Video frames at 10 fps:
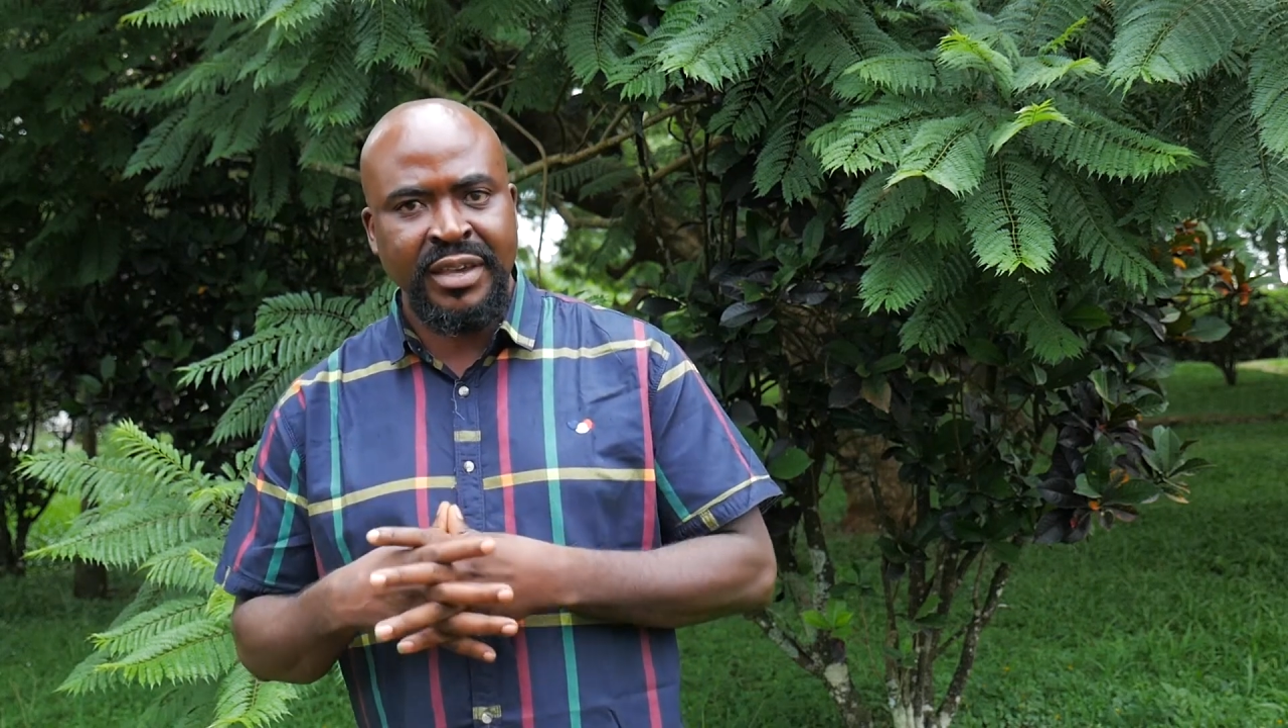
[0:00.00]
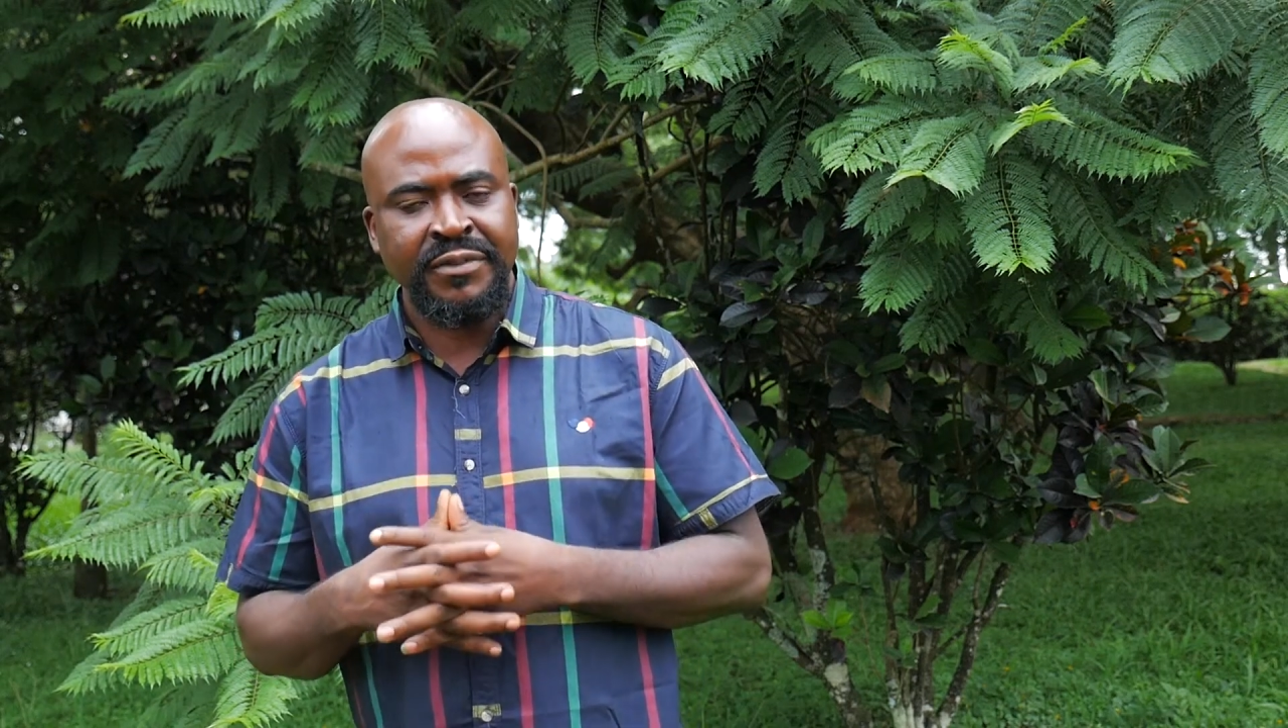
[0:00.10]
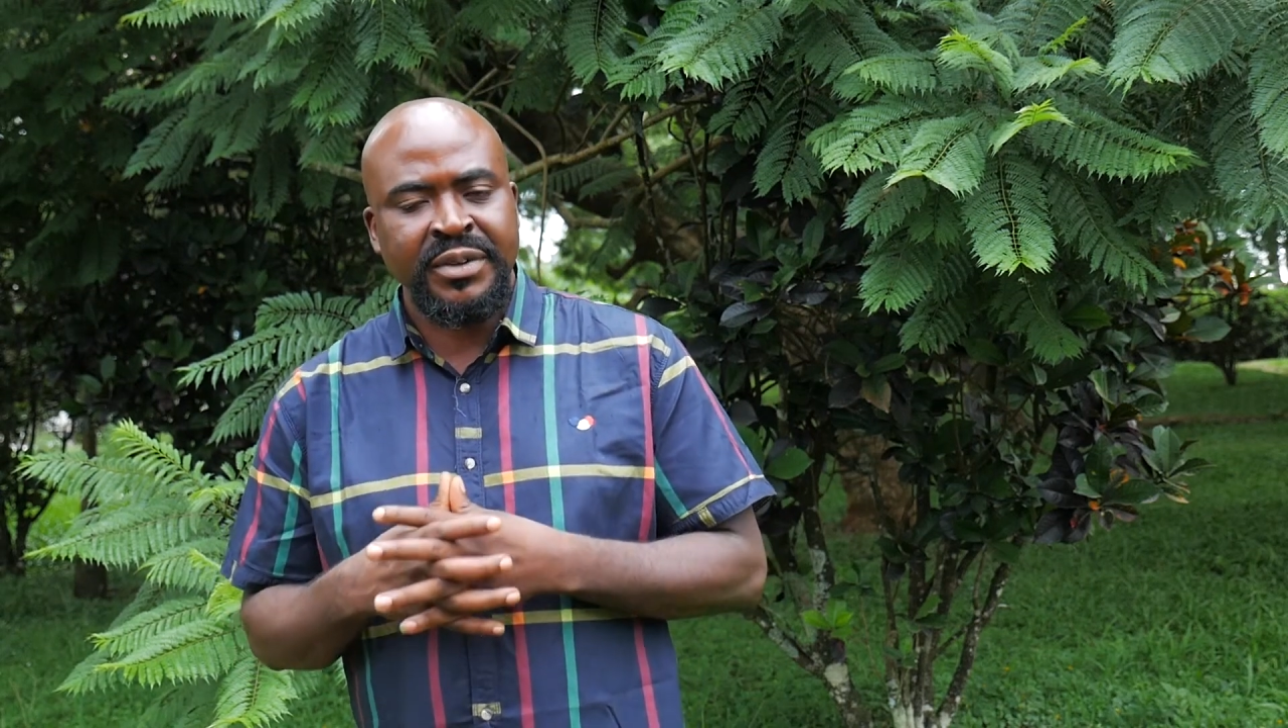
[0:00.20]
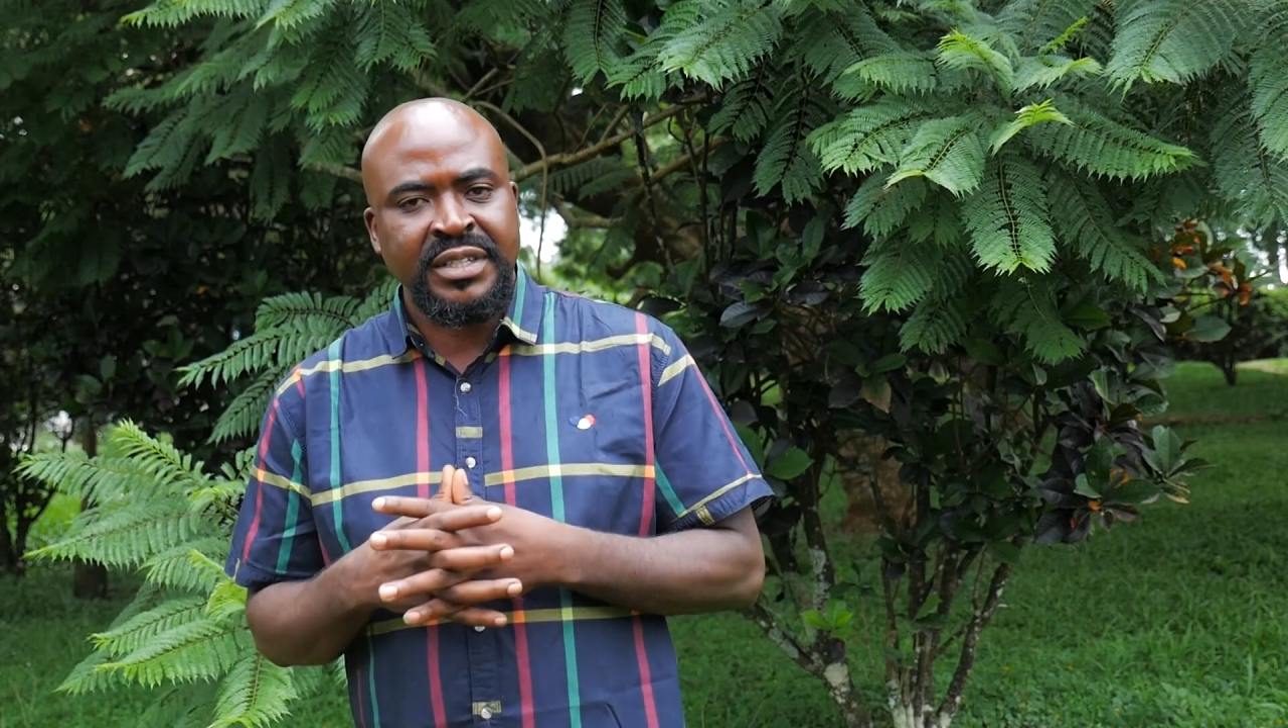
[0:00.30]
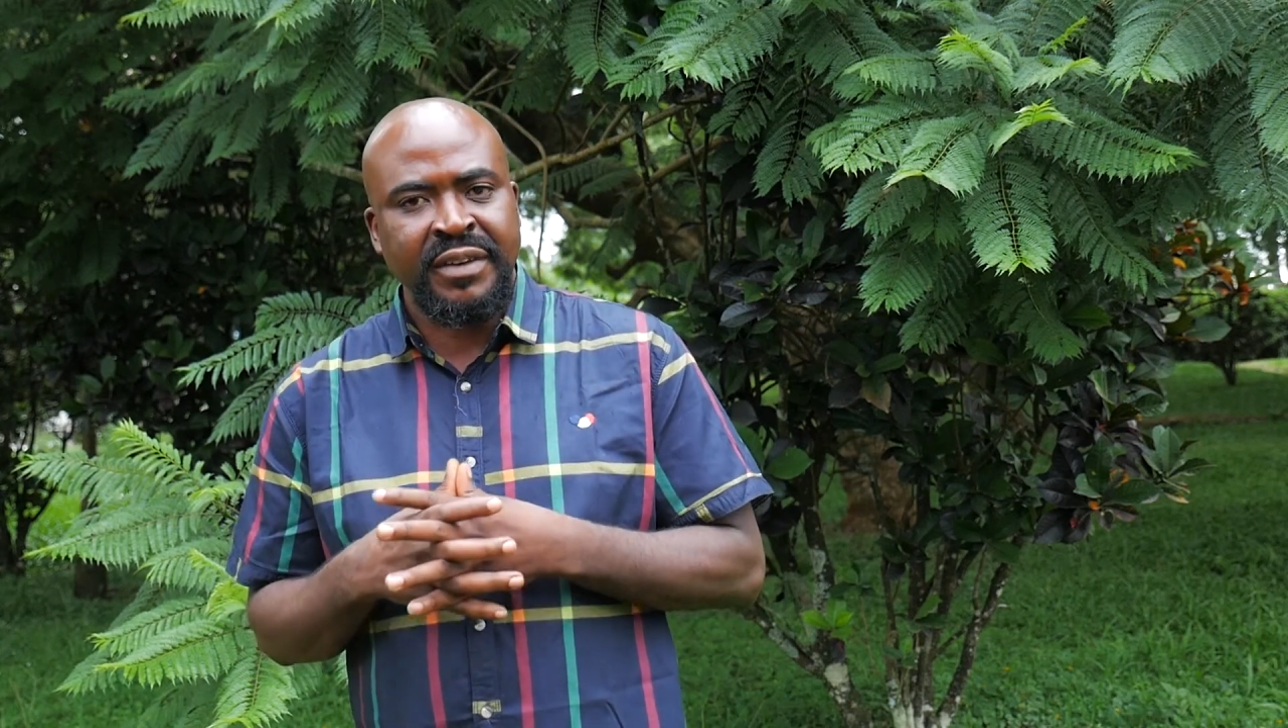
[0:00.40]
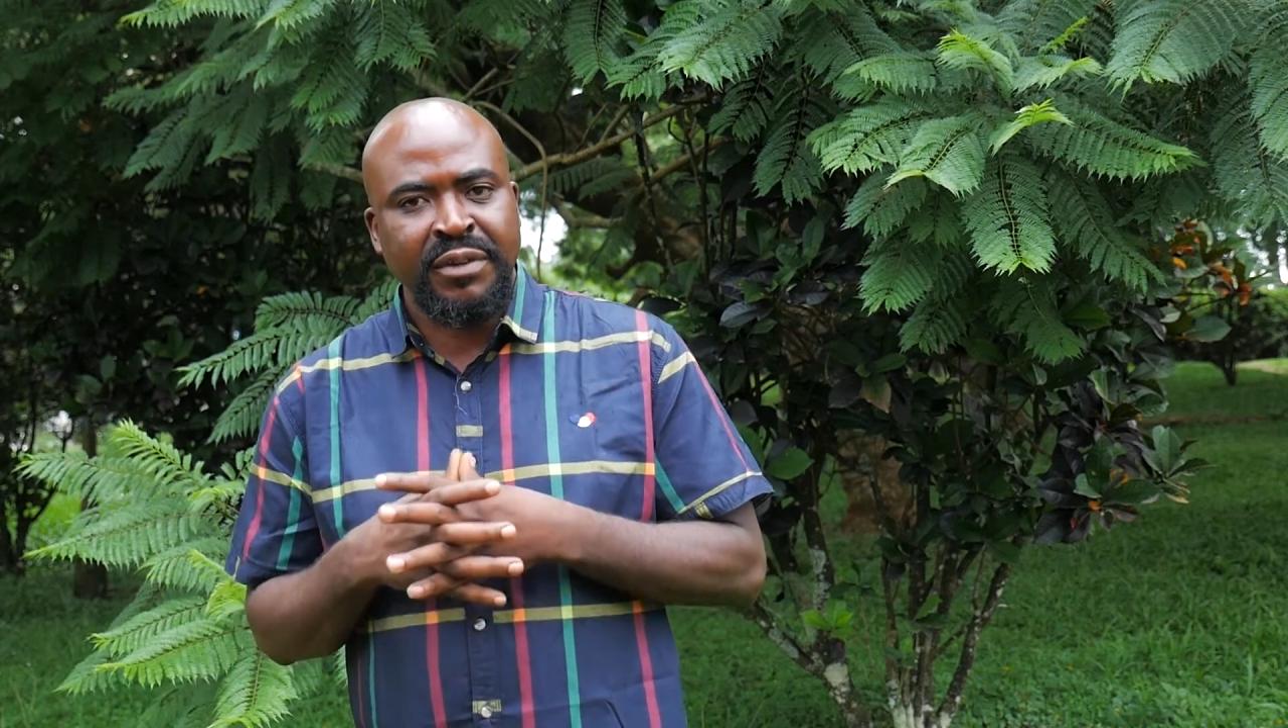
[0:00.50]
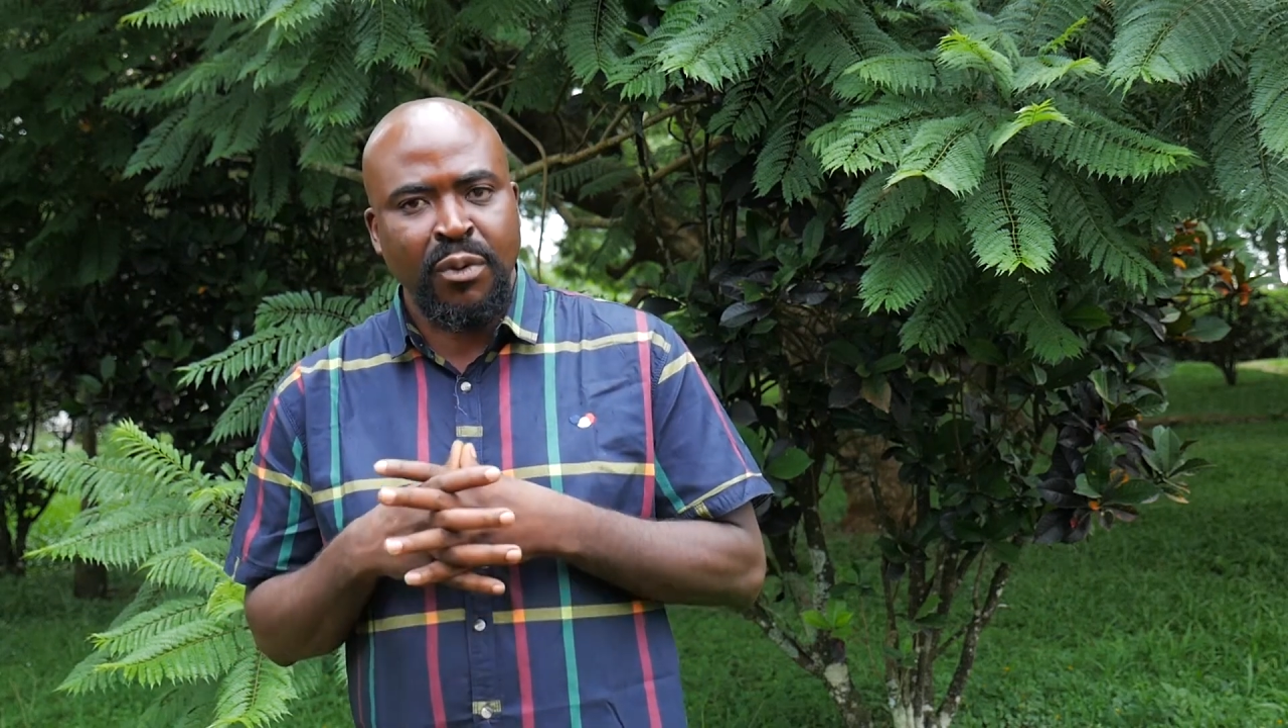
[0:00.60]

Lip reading: Give yourself